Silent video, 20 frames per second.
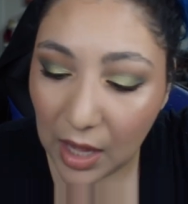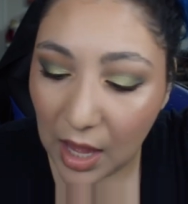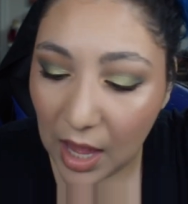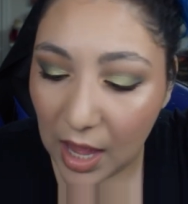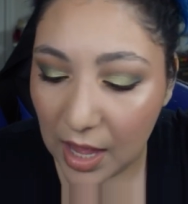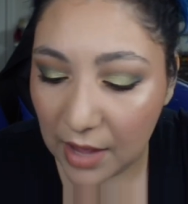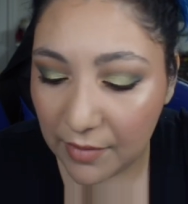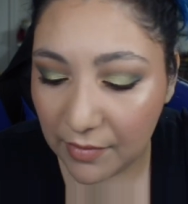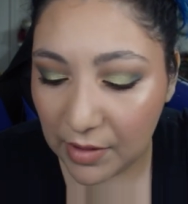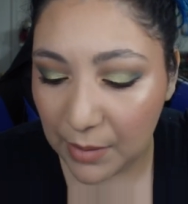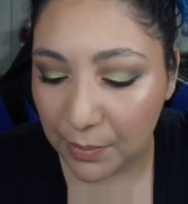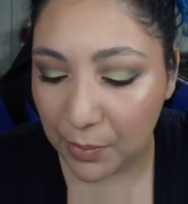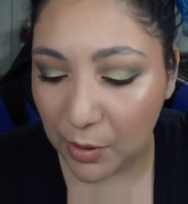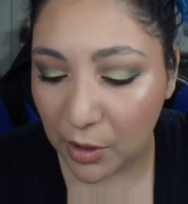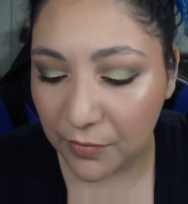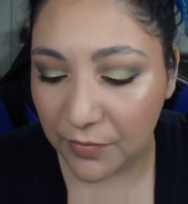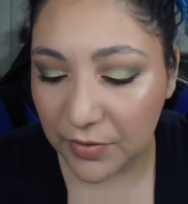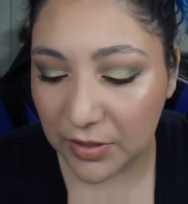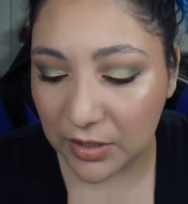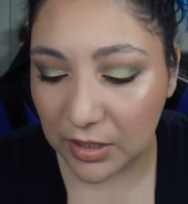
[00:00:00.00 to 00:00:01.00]
I have a
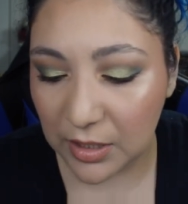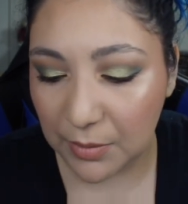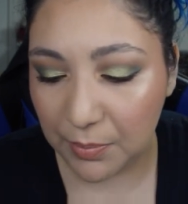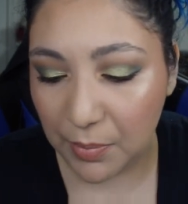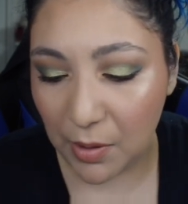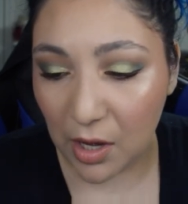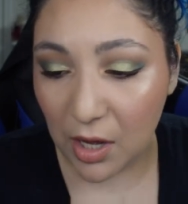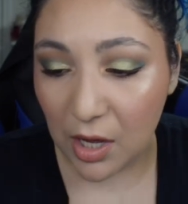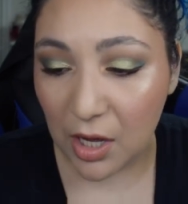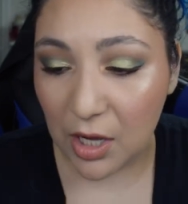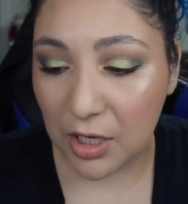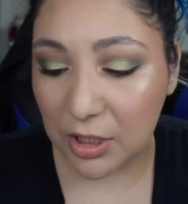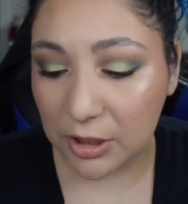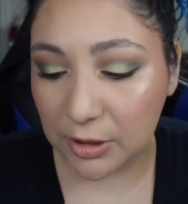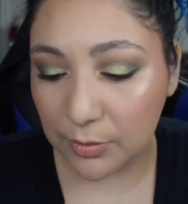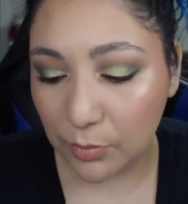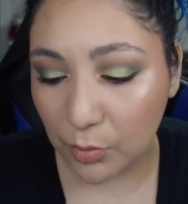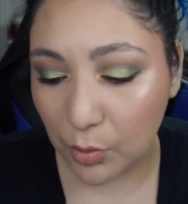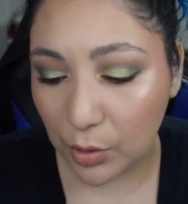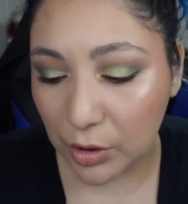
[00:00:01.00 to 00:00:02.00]
perfectly
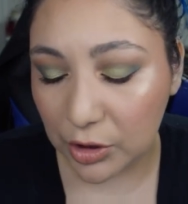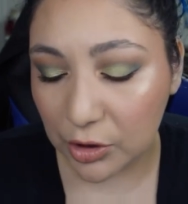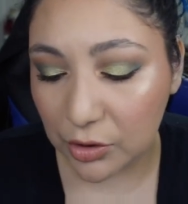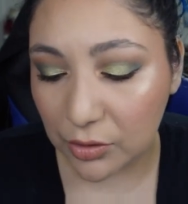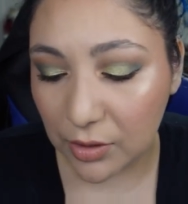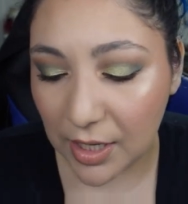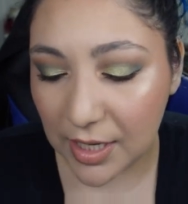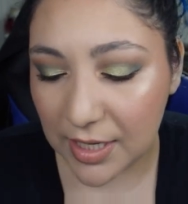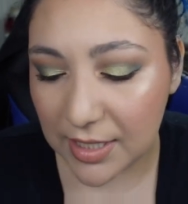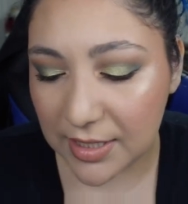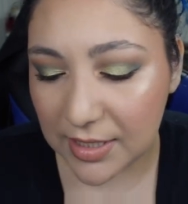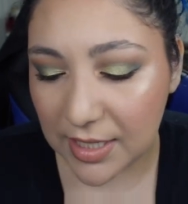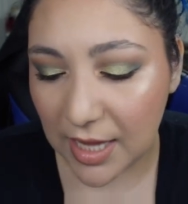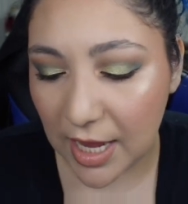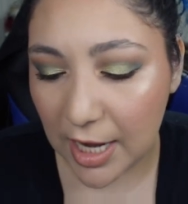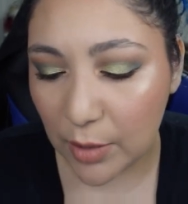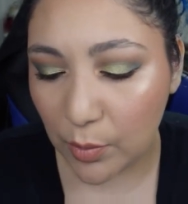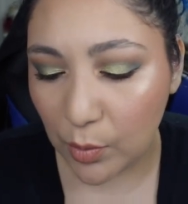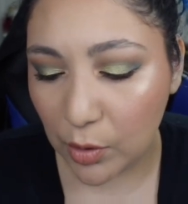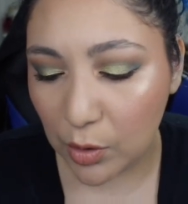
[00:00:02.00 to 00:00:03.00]
posh moisturized
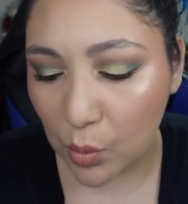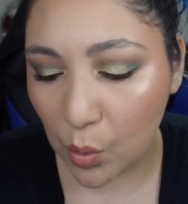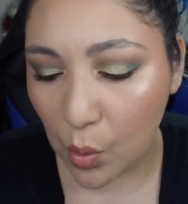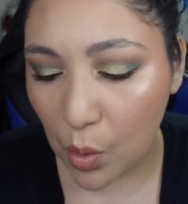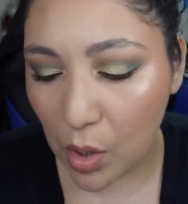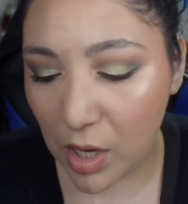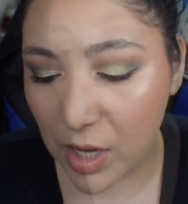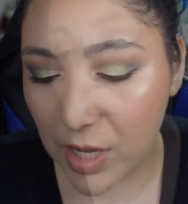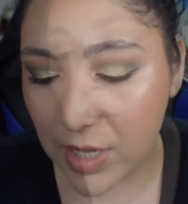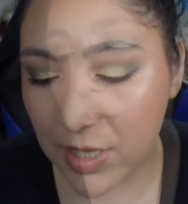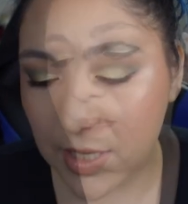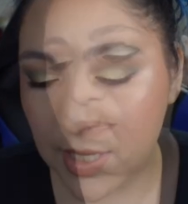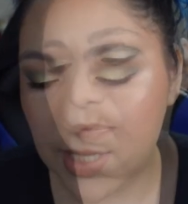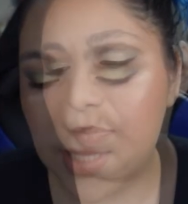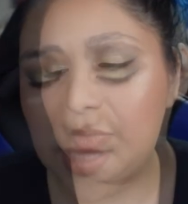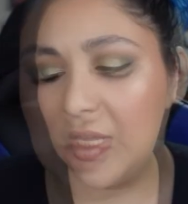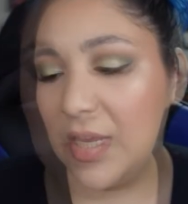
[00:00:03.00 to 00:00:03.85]
911.